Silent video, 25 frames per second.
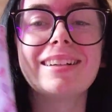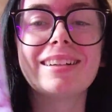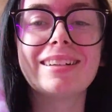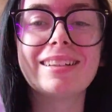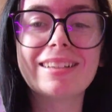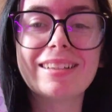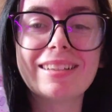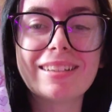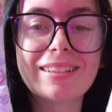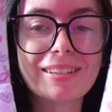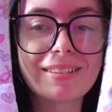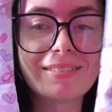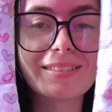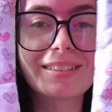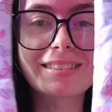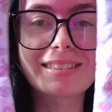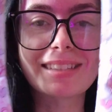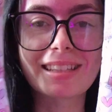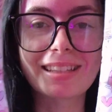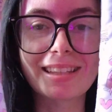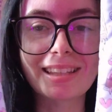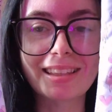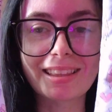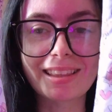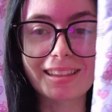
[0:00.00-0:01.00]

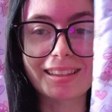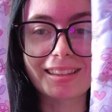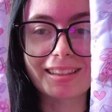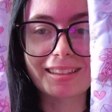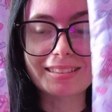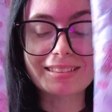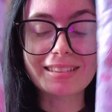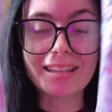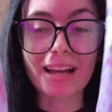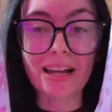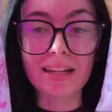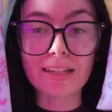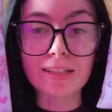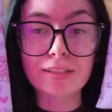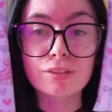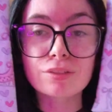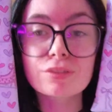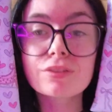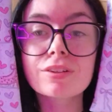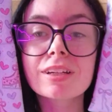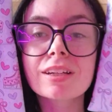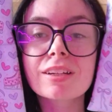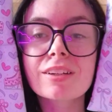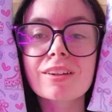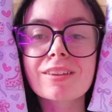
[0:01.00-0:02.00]
Instead of the little tiny
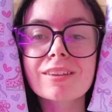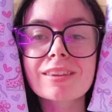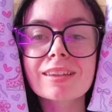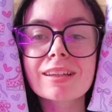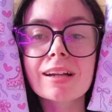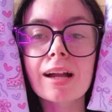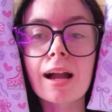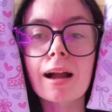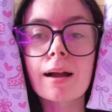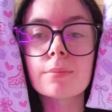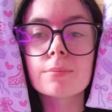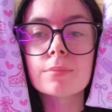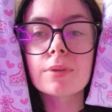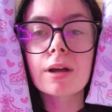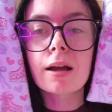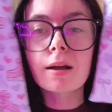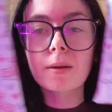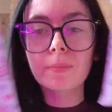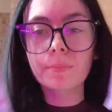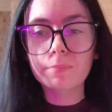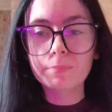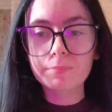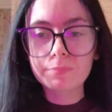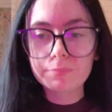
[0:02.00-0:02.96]
screen on the camera.